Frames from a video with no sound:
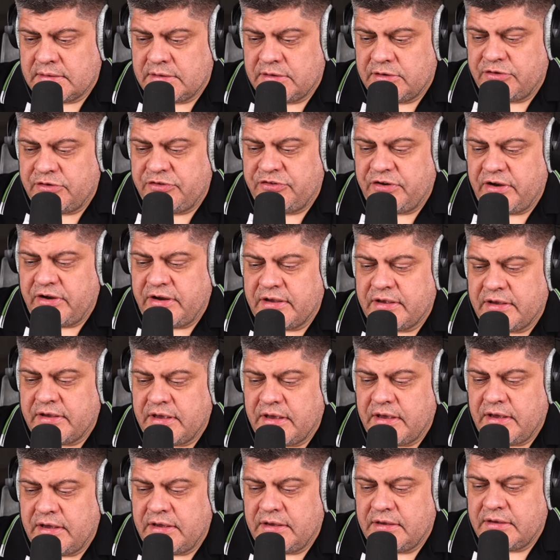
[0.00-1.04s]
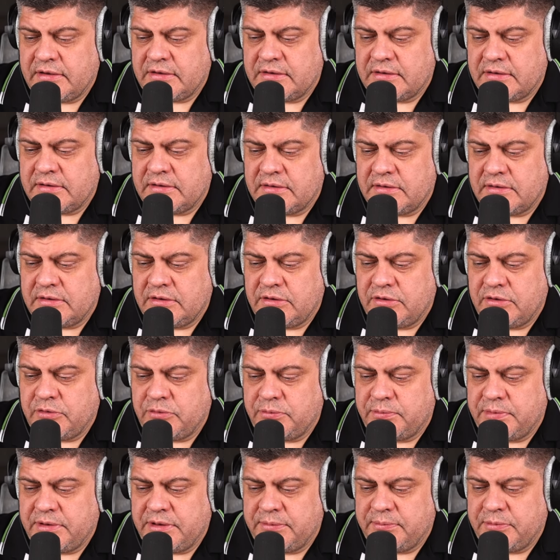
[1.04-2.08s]
JK
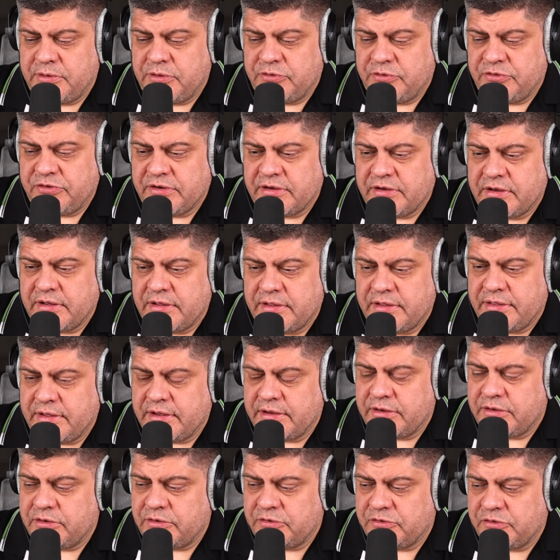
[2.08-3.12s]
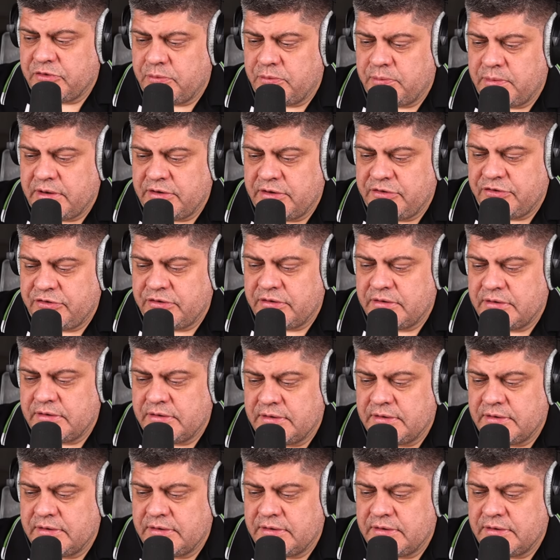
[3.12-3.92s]
UB Music, thank you so much.